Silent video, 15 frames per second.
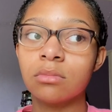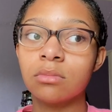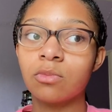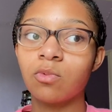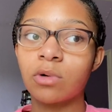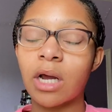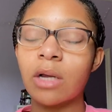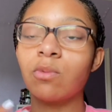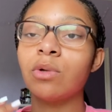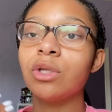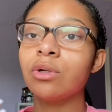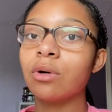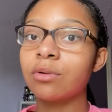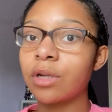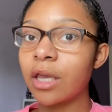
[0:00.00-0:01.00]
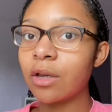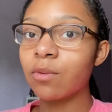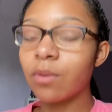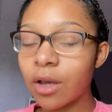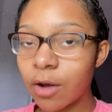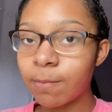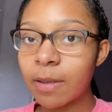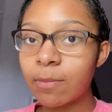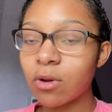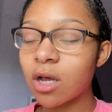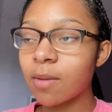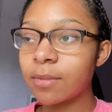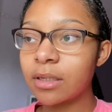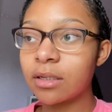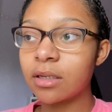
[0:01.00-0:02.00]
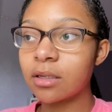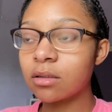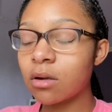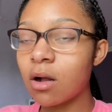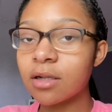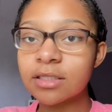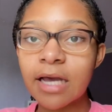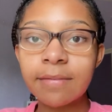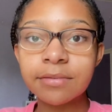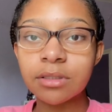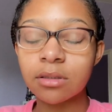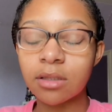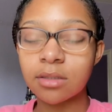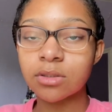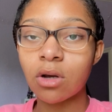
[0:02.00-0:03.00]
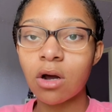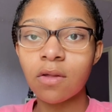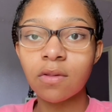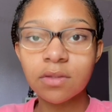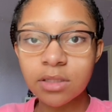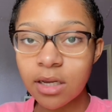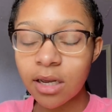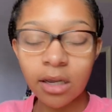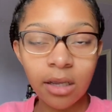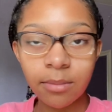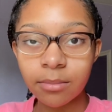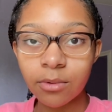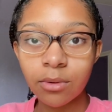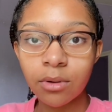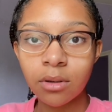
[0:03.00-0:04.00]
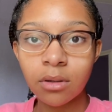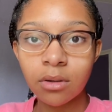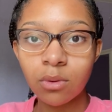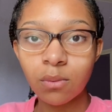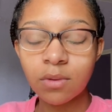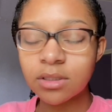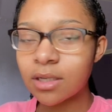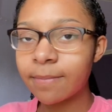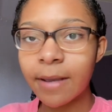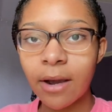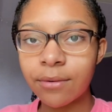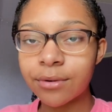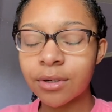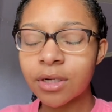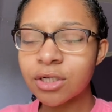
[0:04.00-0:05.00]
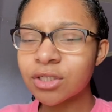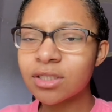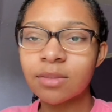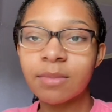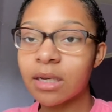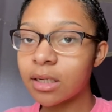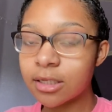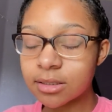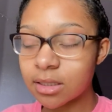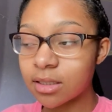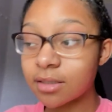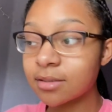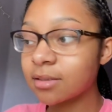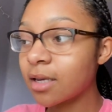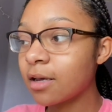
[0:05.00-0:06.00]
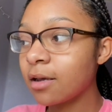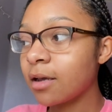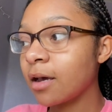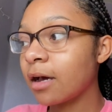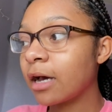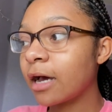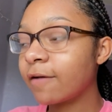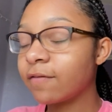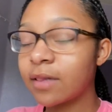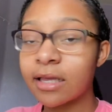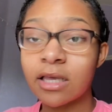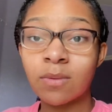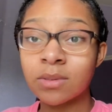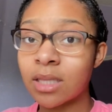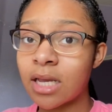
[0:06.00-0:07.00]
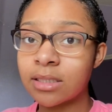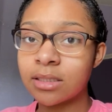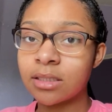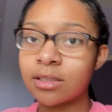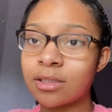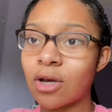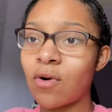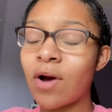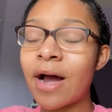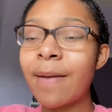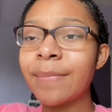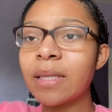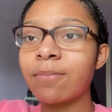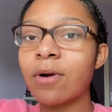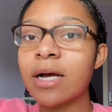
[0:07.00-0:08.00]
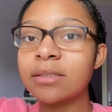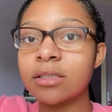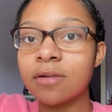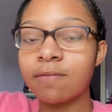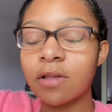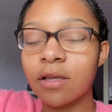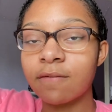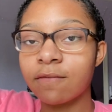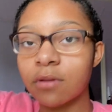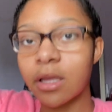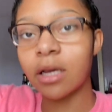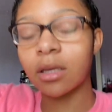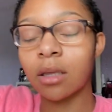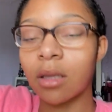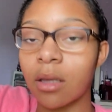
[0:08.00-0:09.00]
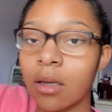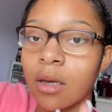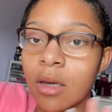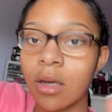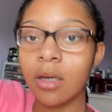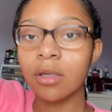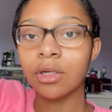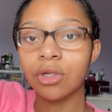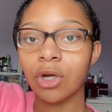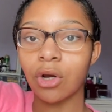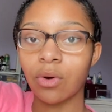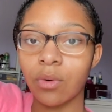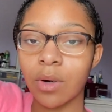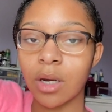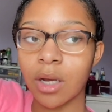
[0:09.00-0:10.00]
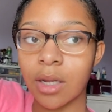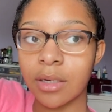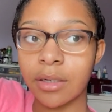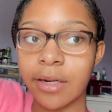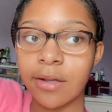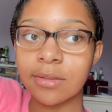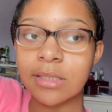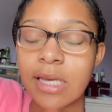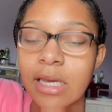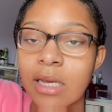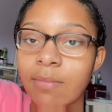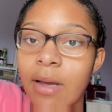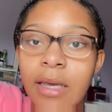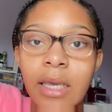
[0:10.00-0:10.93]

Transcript: When I, when you know dang well, people come in and get all types of links all the time with dip powder. It just didn't make any sense. I feel like he was lazy. So I'm in the process of looking for like a, you know, a nail tech in my